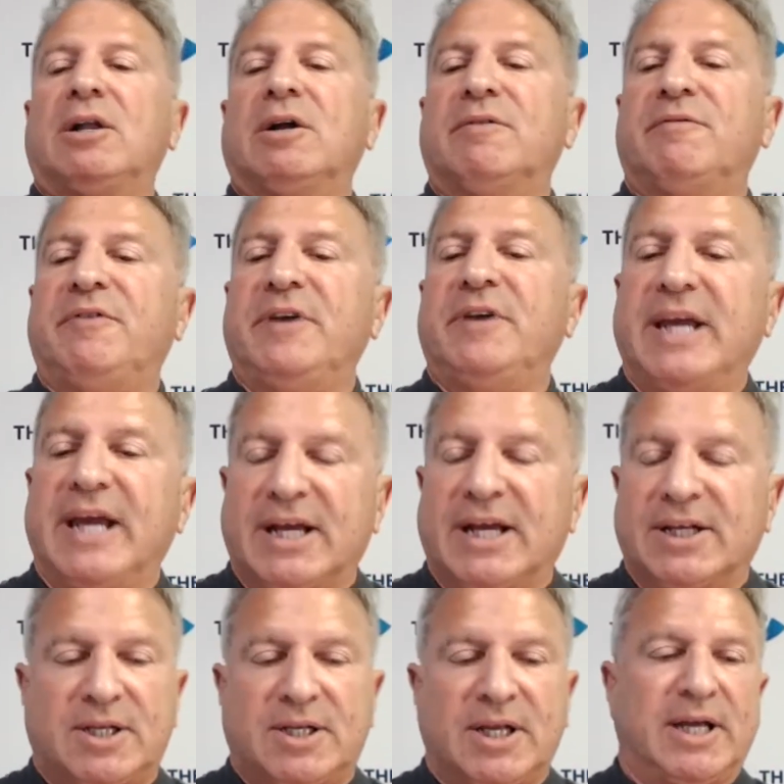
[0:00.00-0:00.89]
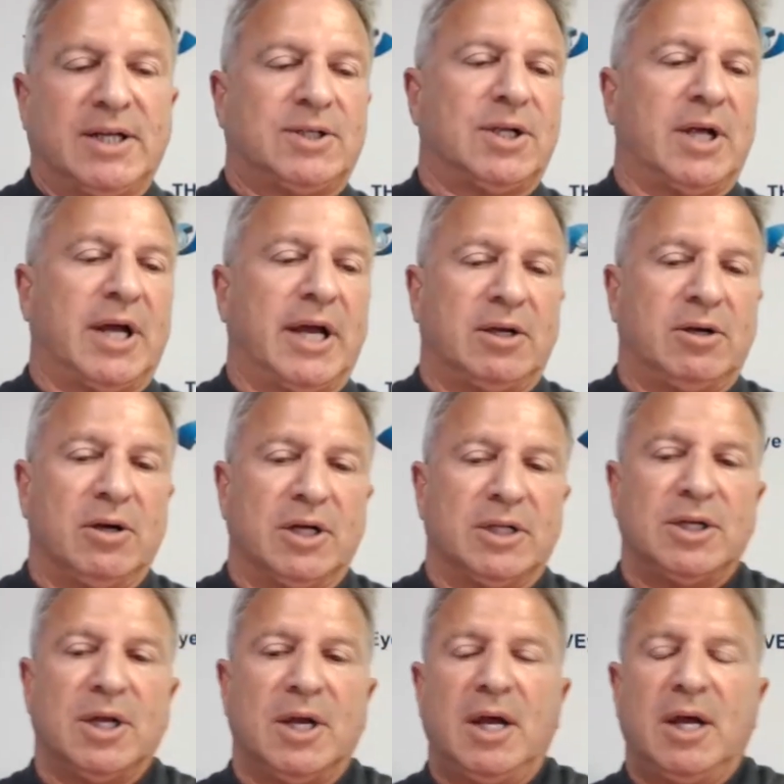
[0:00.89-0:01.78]
VS to SI
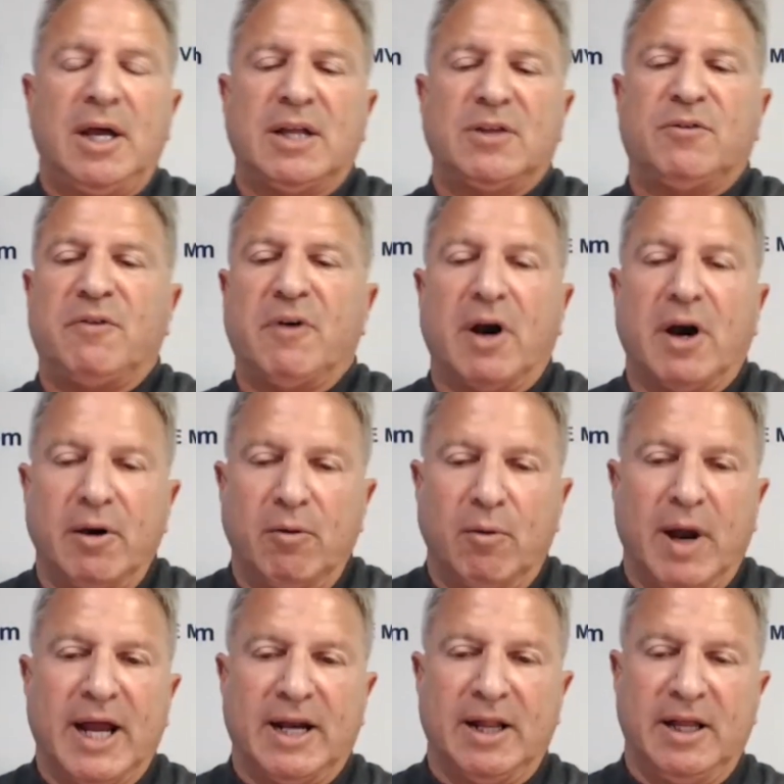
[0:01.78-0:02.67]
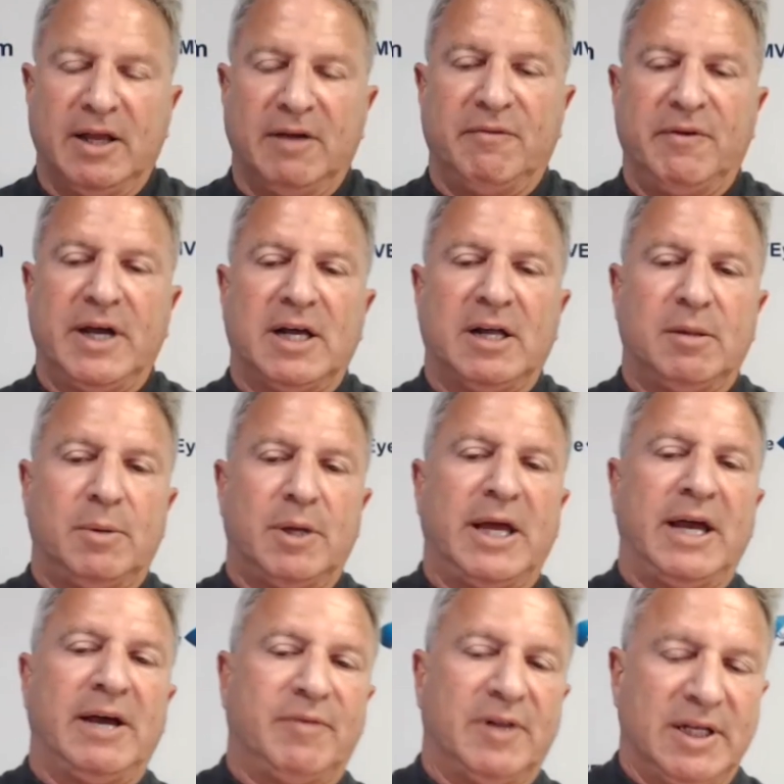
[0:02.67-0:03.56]
goods. It's very readily available,
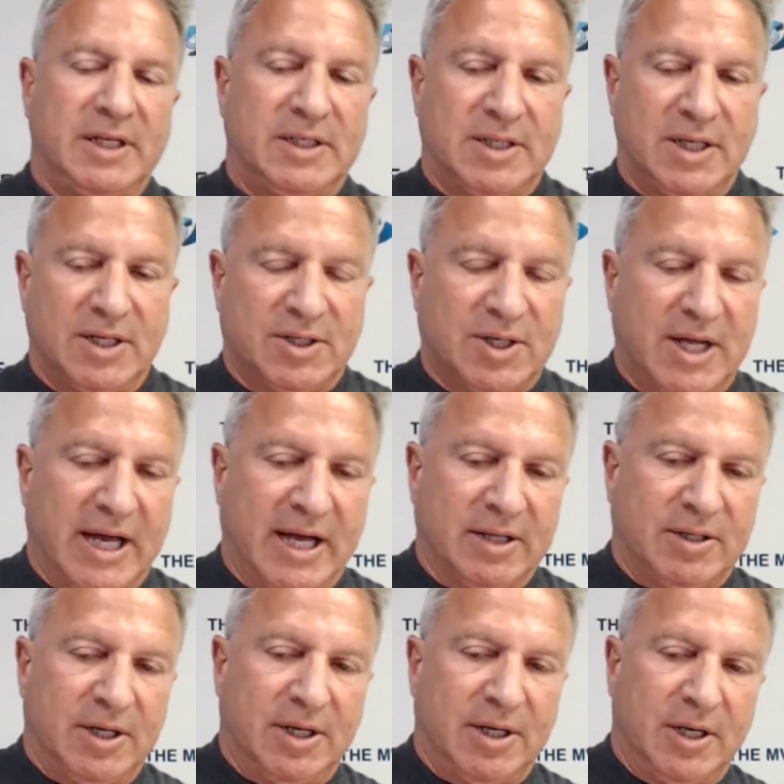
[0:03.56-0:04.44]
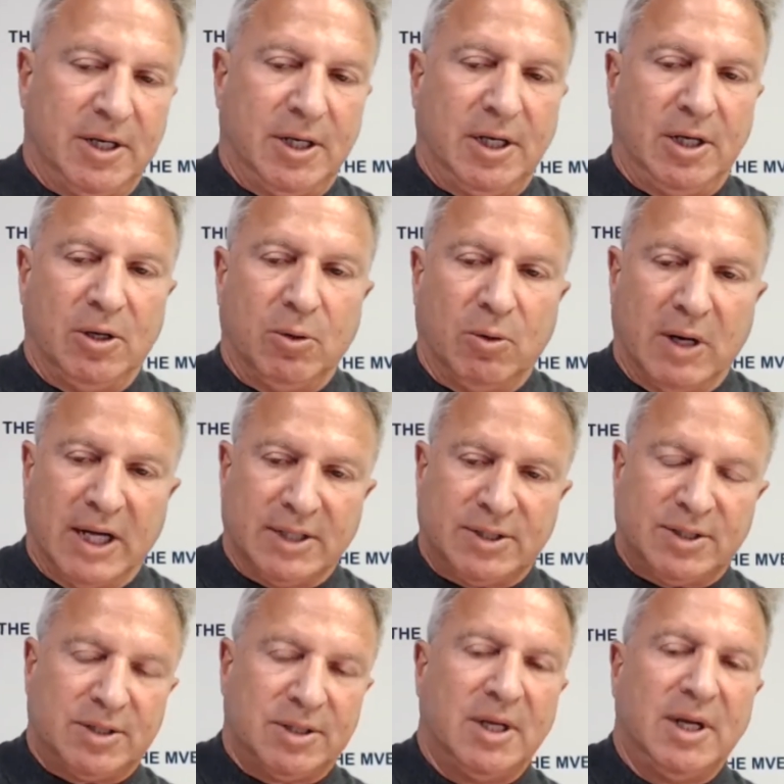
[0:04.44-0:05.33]
heavily discounted in the
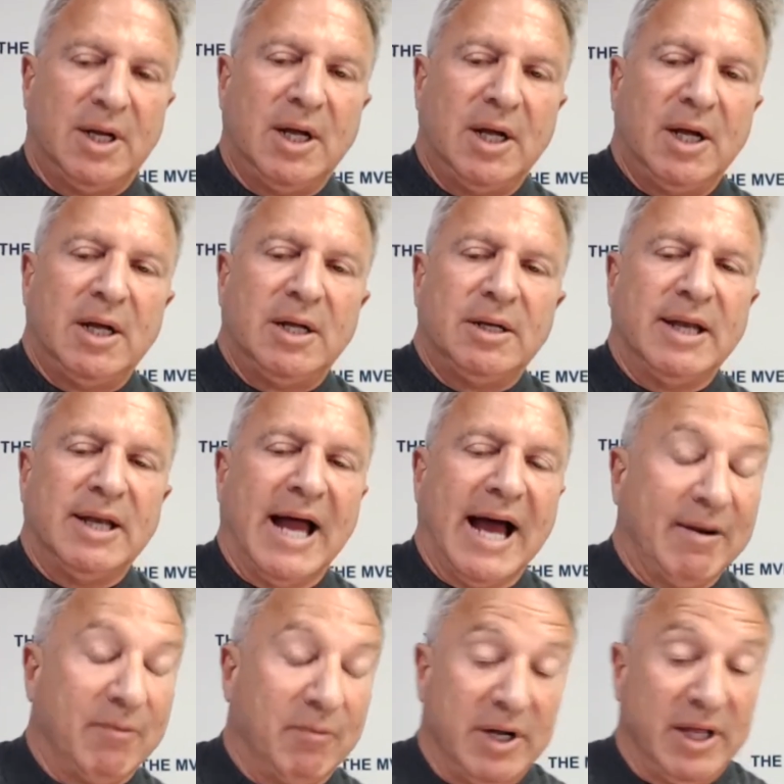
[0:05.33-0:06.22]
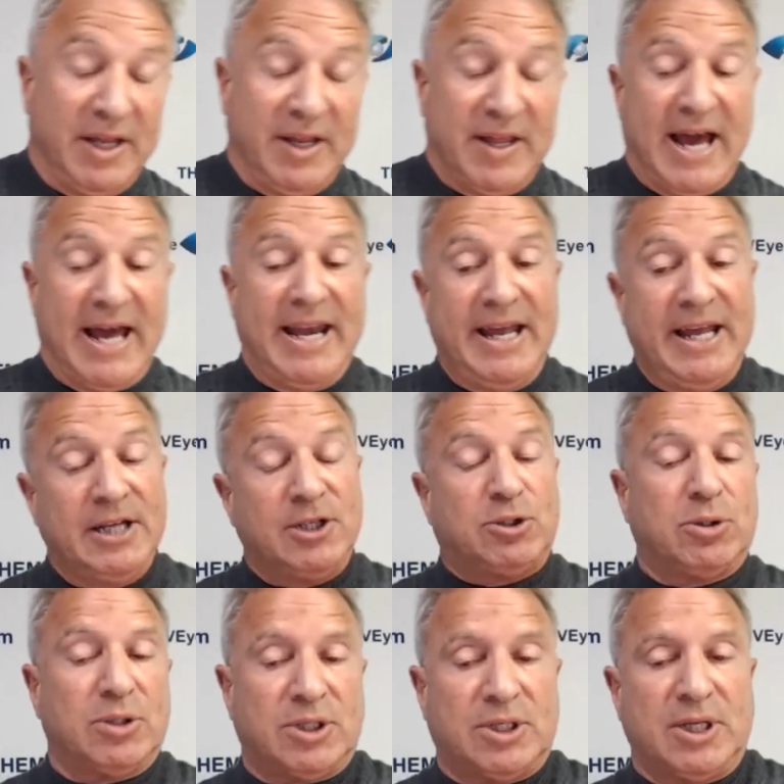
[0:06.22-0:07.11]
US. Not really that
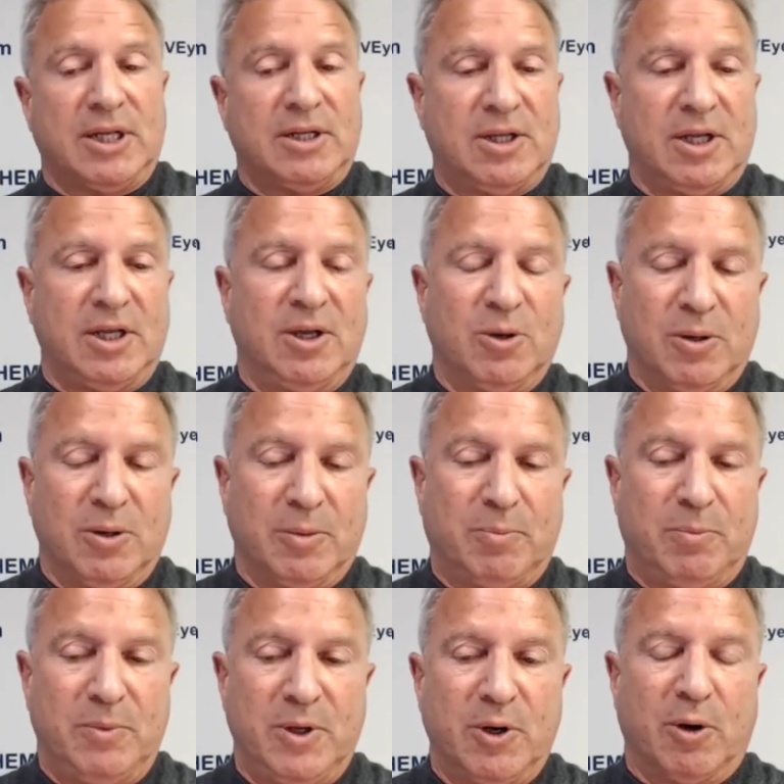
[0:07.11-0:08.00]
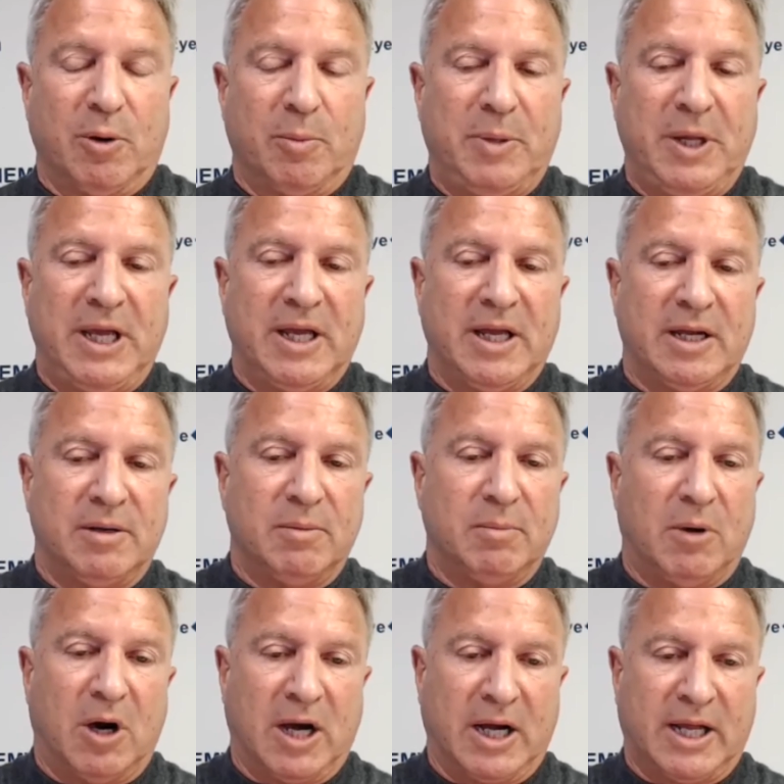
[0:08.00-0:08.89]
interesting to European
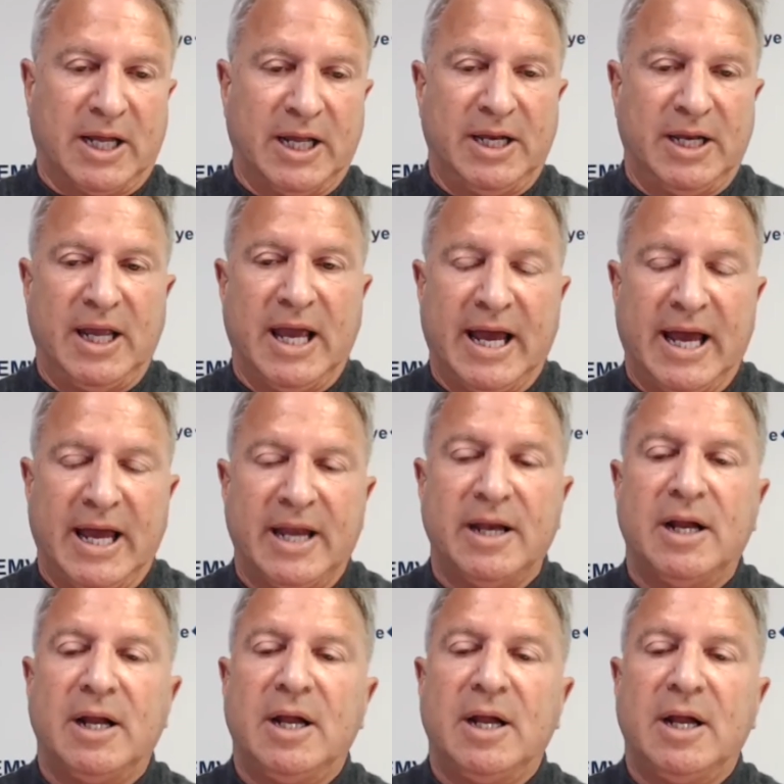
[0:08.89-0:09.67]
market yet.